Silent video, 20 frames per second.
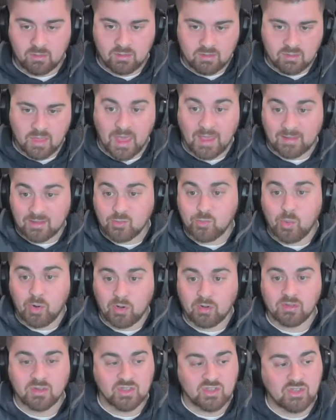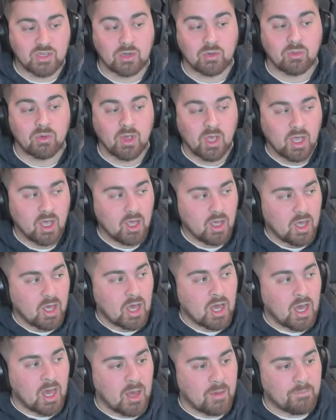that's part of this too.
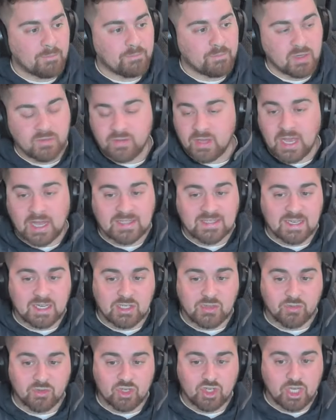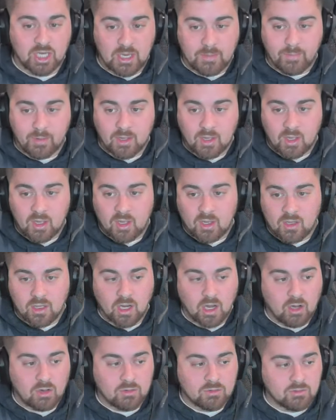Um, but if you got tickets for cheap, you
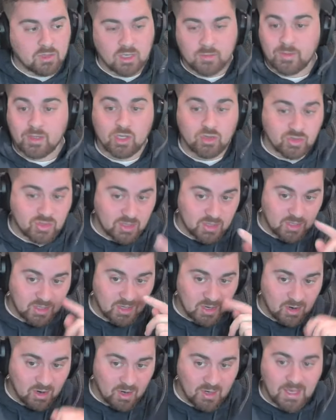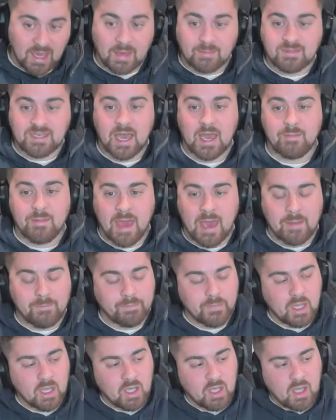know, could have been using the uh, game time app.
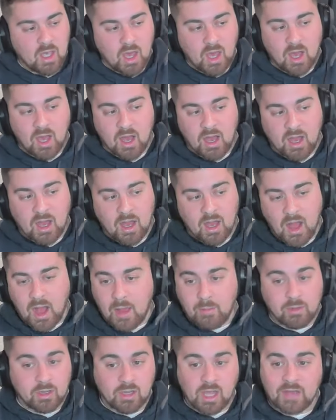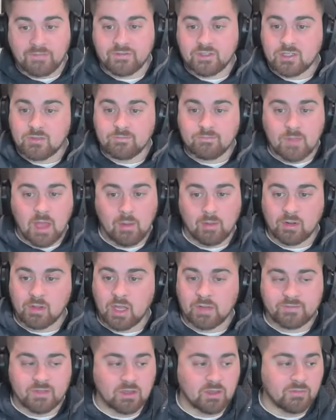Uh, I would have left. I would have
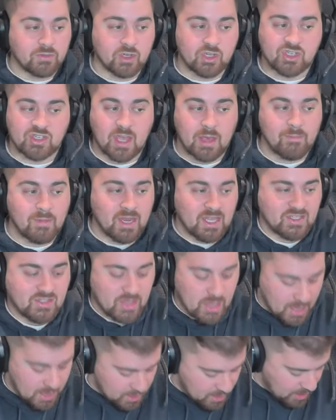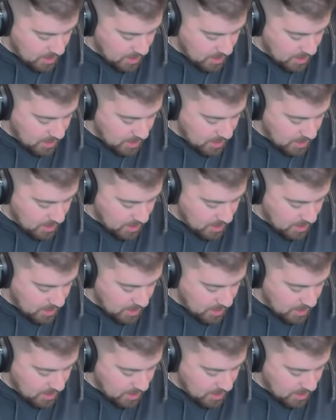left in the first 10 minutes. And